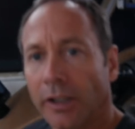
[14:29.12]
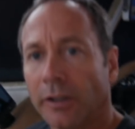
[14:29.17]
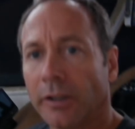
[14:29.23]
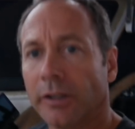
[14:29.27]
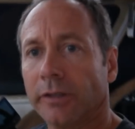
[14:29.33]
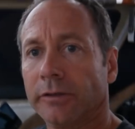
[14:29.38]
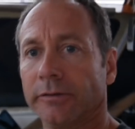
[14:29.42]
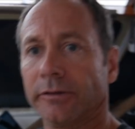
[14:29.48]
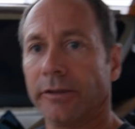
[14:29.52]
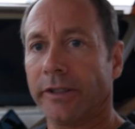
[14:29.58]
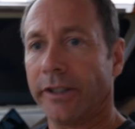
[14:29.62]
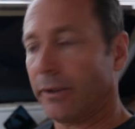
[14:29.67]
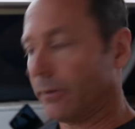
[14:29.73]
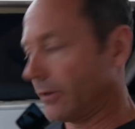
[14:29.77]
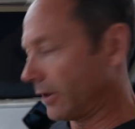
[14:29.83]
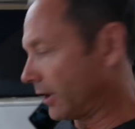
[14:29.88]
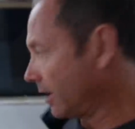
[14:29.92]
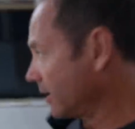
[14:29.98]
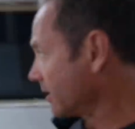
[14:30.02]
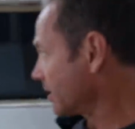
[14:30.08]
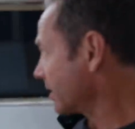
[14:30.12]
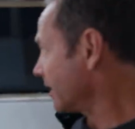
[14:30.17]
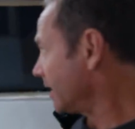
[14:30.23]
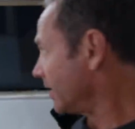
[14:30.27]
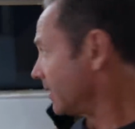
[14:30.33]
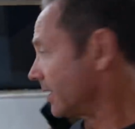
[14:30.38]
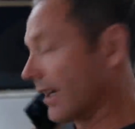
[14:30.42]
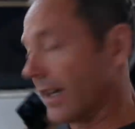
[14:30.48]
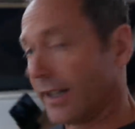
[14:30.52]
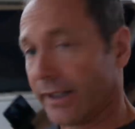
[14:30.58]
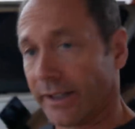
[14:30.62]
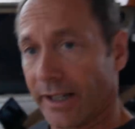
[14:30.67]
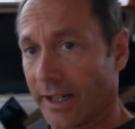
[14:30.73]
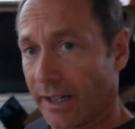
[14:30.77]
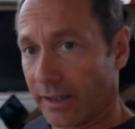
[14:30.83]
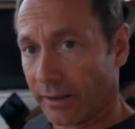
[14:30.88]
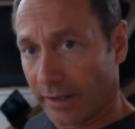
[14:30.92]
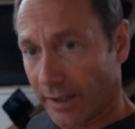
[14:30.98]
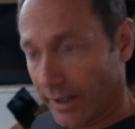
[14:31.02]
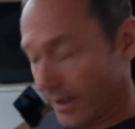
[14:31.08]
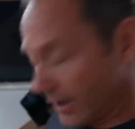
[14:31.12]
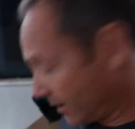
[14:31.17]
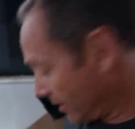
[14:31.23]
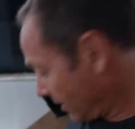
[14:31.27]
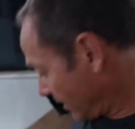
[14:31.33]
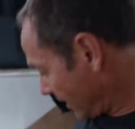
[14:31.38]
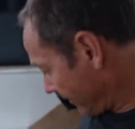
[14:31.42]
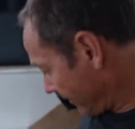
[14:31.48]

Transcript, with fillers: well here we go it's getting dark now and I